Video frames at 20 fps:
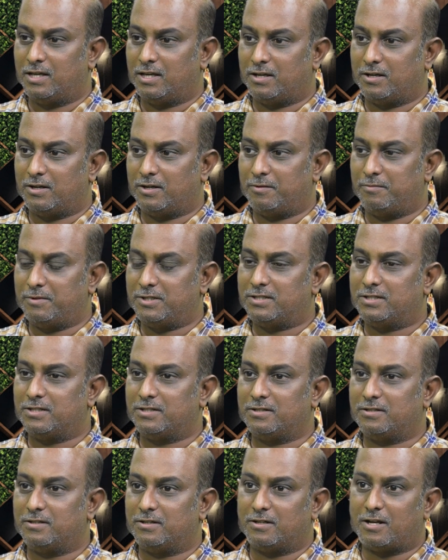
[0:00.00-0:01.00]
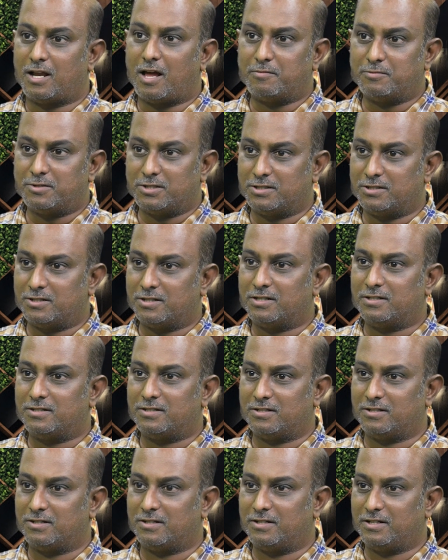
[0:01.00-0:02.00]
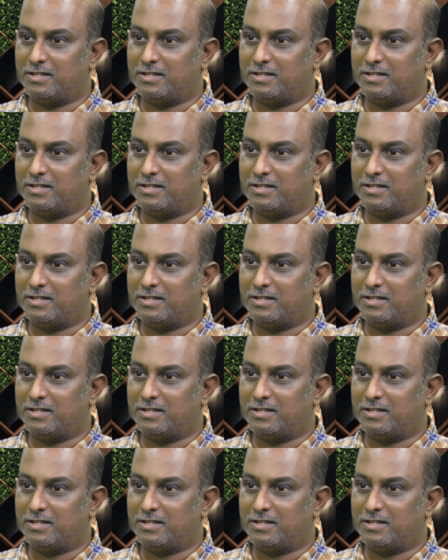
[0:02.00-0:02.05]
Mr. Ramchandran sir,